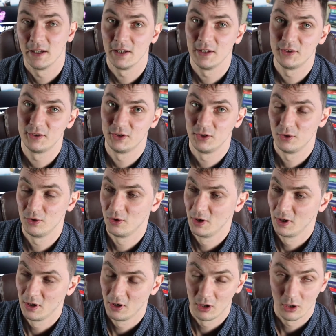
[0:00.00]
is to
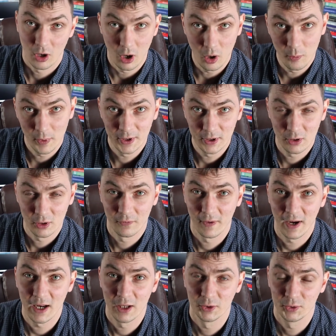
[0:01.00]
open your
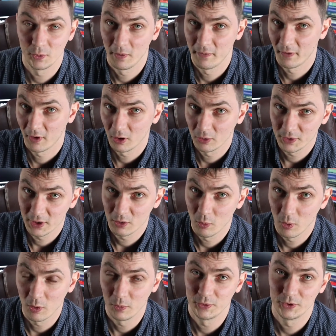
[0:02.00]
files with all the
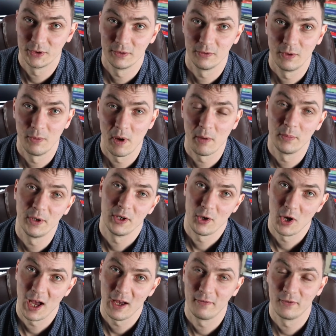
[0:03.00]
quotes. Remember
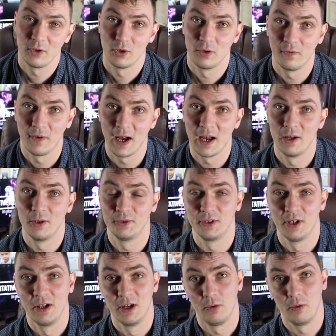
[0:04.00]
you have your
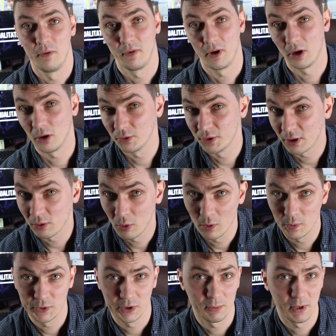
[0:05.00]
files with all the
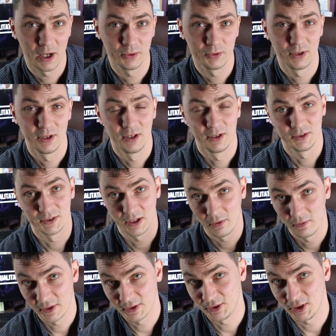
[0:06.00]
quotes about
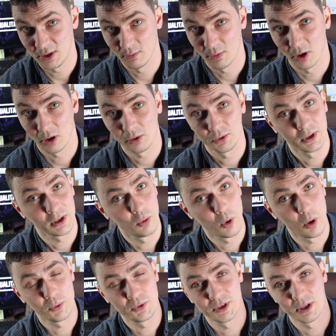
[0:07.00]
self-esteem, all the
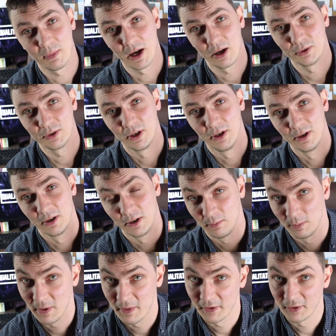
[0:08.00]
quotes about
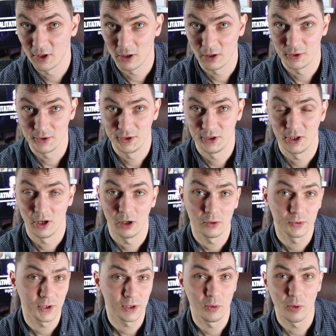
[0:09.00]
methodology,
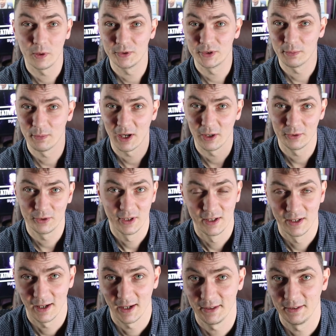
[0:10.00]
all the quotes about
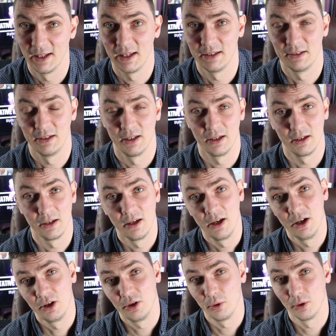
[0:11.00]
identity.
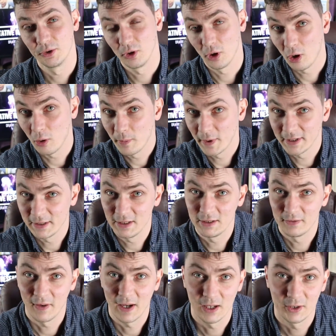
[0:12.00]
You want to open
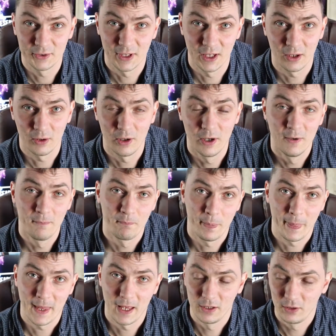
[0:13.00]
these files now
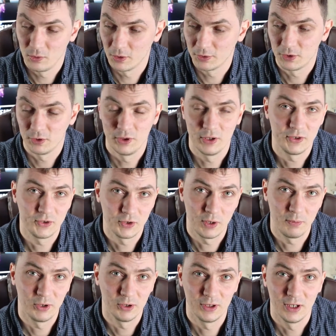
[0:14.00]
and you want to
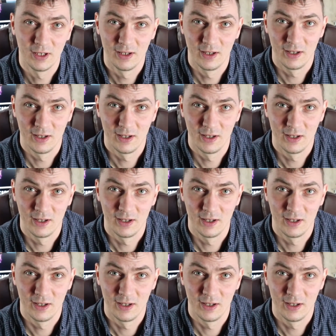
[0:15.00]
distribute